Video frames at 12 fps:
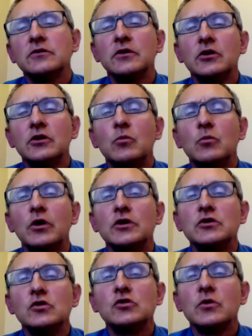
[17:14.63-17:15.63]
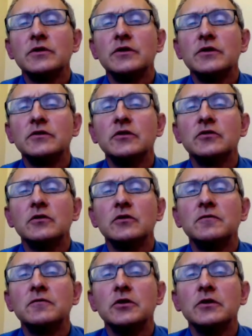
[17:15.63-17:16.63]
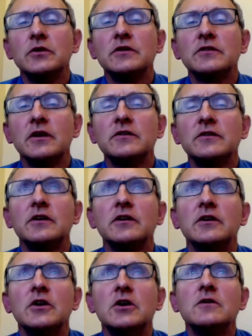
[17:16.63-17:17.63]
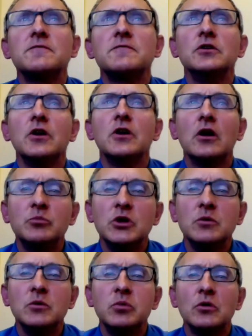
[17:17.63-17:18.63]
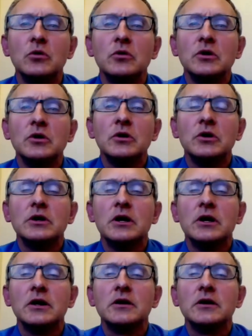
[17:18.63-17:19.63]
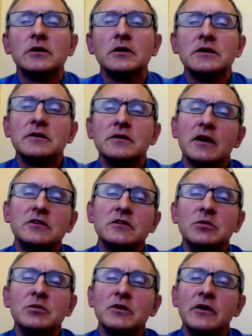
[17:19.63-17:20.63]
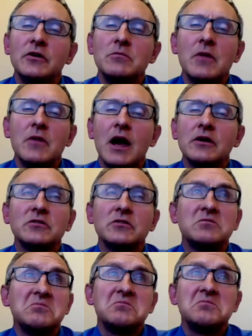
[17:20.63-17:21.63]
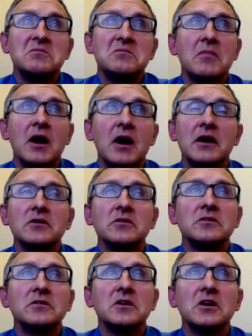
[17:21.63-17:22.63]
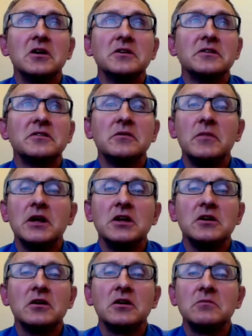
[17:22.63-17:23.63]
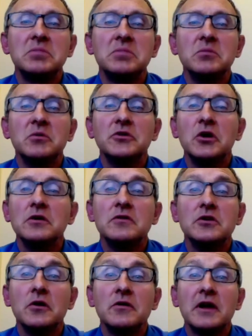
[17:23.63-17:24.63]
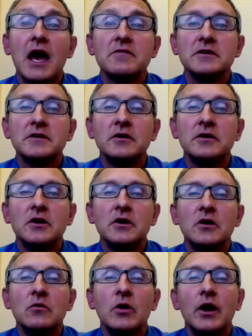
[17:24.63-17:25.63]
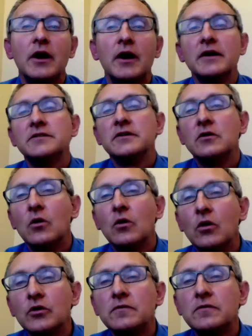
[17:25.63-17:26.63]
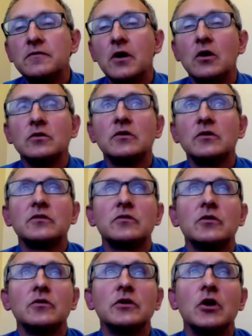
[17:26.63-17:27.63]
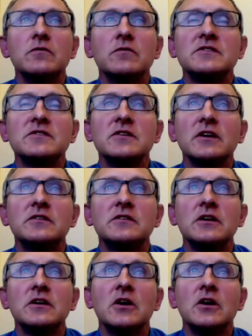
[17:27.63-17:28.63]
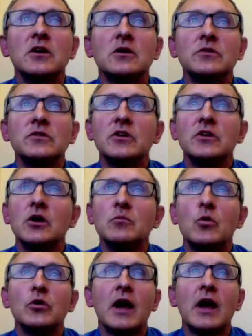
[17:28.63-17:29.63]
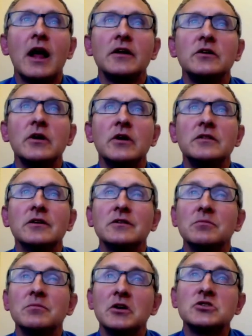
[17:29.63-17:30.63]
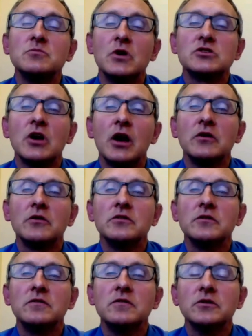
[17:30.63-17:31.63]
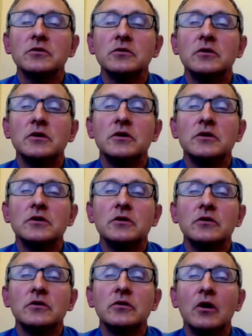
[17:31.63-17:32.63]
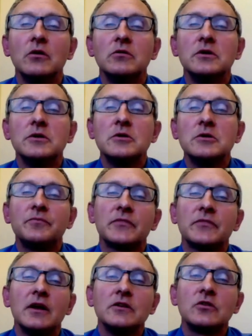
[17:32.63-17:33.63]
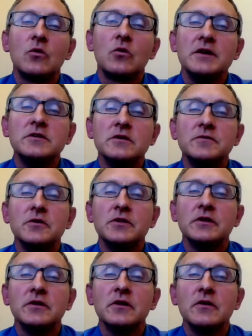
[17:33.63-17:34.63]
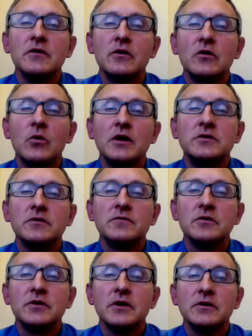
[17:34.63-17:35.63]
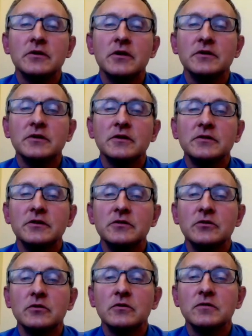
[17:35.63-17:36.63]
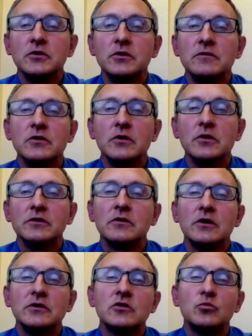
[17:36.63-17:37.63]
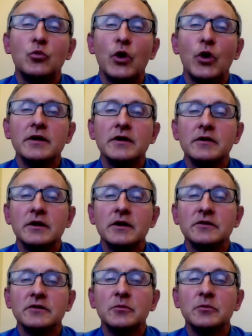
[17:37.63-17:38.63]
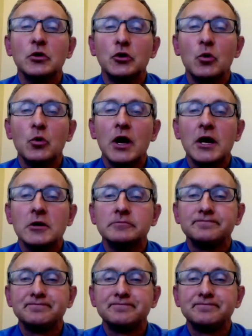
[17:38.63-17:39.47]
a little more unusual than the seasonal flu in the sense that for young people, it tends to be a very mild illness, and many young people don't even know they have it. Whereas in older folks, certainly over 60, we're seeing a mortality rate that's much, much higher than the flu. So it's quite different than the seasonal flu, even though it's spread in a similar way.